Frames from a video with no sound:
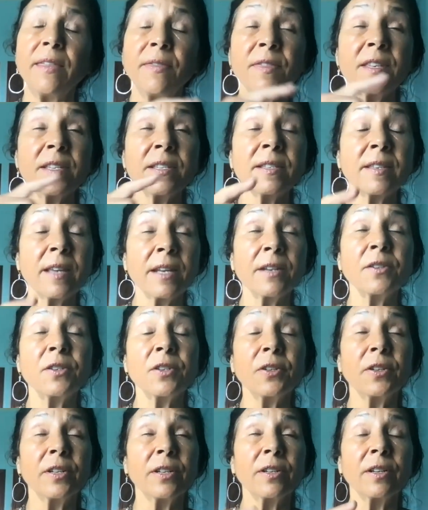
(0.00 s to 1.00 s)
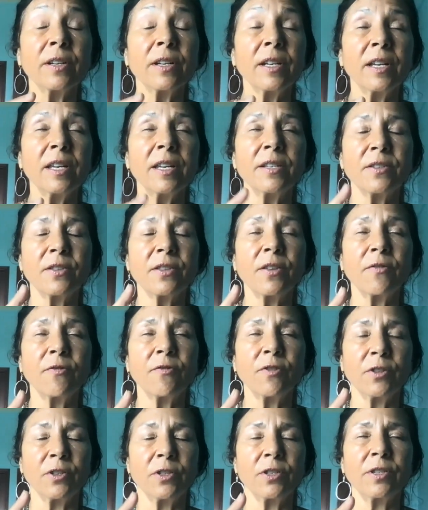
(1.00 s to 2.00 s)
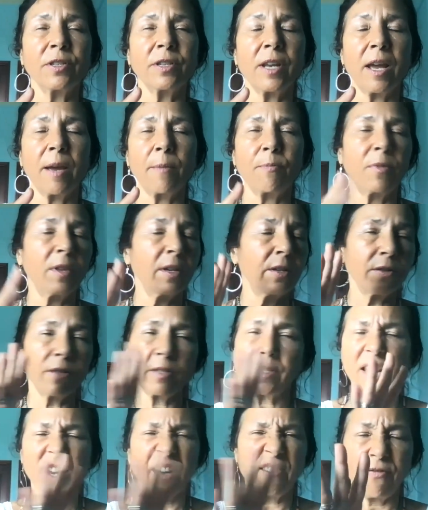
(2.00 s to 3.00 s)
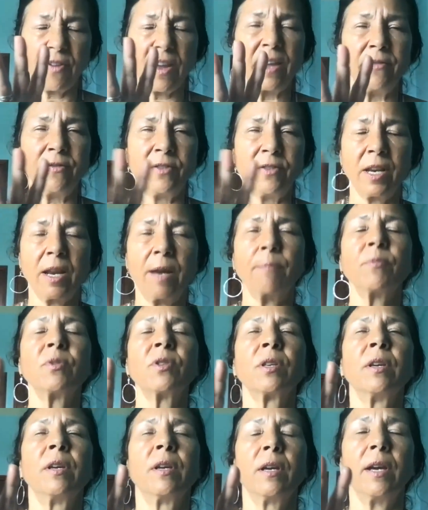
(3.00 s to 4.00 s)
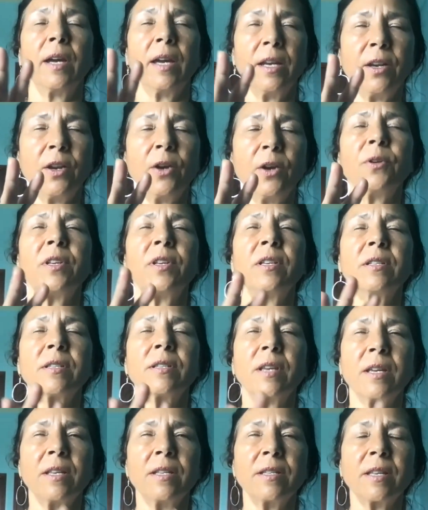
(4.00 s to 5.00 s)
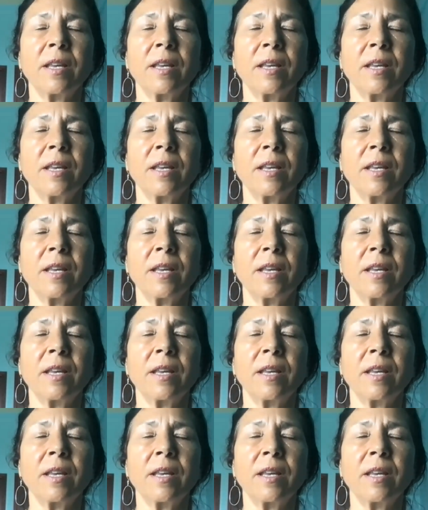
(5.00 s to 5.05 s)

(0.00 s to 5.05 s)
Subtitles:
in the center is the first step. There's like 5 steps. I notice, I